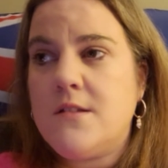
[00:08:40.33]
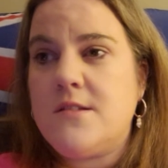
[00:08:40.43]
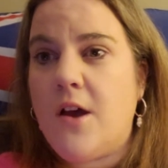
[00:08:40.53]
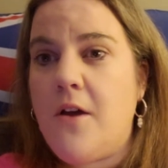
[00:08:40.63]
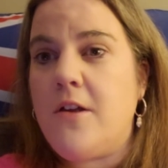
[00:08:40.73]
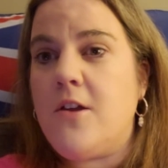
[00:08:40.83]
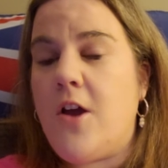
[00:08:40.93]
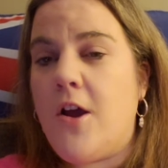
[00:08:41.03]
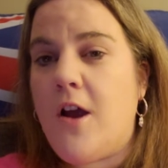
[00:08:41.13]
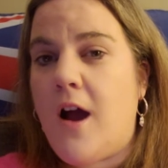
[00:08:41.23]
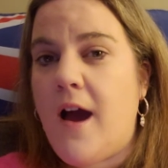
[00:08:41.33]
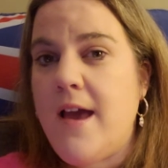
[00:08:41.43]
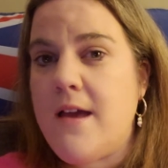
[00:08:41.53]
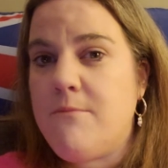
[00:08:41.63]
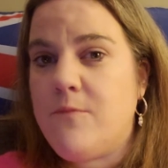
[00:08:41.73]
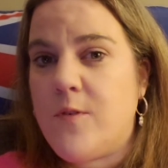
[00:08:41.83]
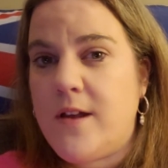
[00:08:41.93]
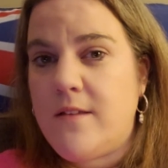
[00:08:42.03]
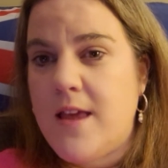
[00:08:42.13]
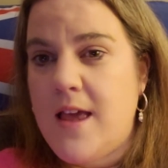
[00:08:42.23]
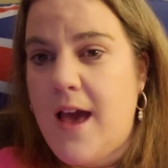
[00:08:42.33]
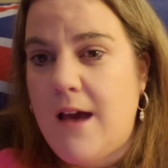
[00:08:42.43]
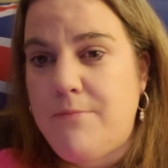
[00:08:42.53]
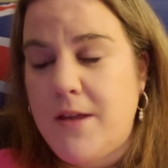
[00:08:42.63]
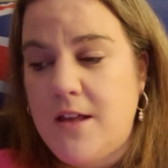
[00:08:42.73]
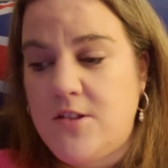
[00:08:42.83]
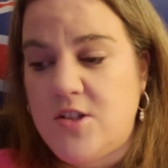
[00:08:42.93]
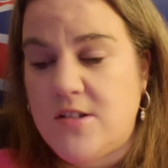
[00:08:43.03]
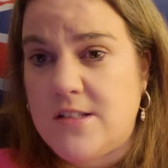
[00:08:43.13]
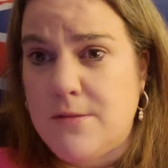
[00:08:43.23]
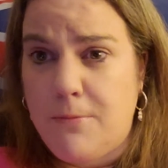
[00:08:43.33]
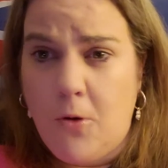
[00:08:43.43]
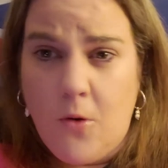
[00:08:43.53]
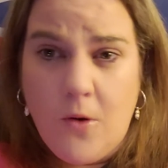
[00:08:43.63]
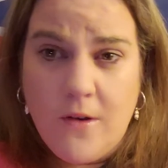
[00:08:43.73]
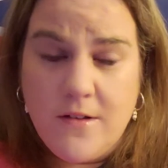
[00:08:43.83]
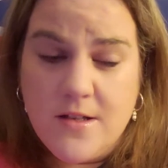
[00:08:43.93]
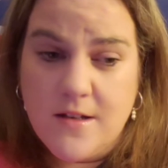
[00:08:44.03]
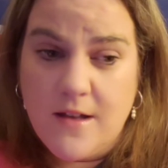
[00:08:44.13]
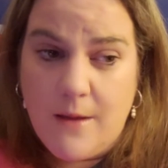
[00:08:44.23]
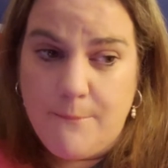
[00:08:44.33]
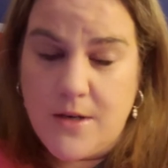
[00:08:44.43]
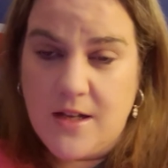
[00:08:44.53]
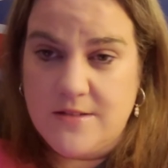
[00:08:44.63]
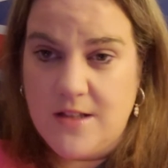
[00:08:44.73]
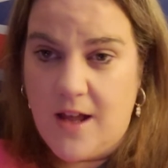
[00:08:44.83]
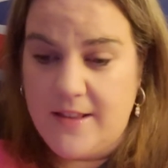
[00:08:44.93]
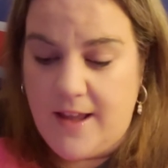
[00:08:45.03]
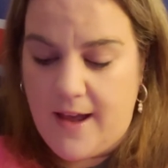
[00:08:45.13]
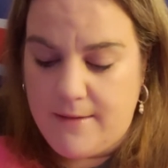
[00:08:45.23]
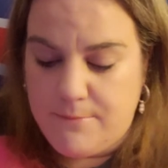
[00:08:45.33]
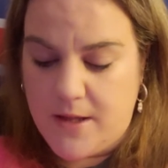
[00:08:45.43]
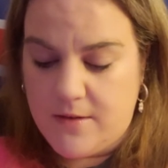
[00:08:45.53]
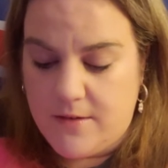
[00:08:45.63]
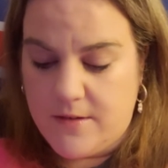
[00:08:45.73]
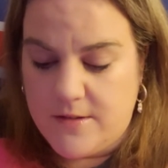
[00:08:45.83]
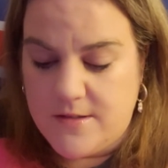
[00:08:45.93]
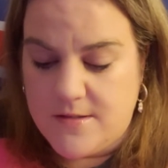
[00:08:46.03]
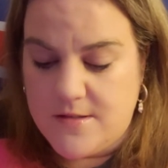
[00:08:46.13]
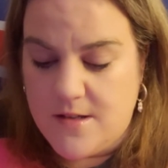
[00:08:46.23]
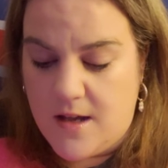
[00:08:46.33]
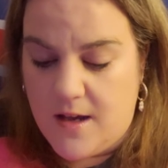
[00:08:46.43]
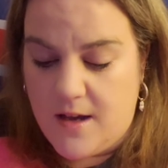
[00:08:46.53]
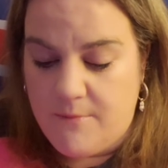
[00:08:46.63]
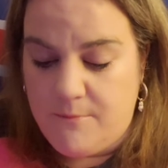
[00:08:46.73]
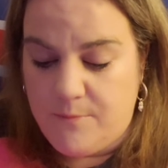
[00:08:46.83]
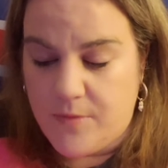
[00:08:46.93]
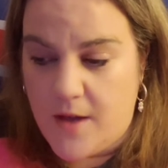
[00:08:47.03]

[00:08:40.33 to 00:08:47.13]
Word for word: So, you know, I'm really happy to support companies like that because um,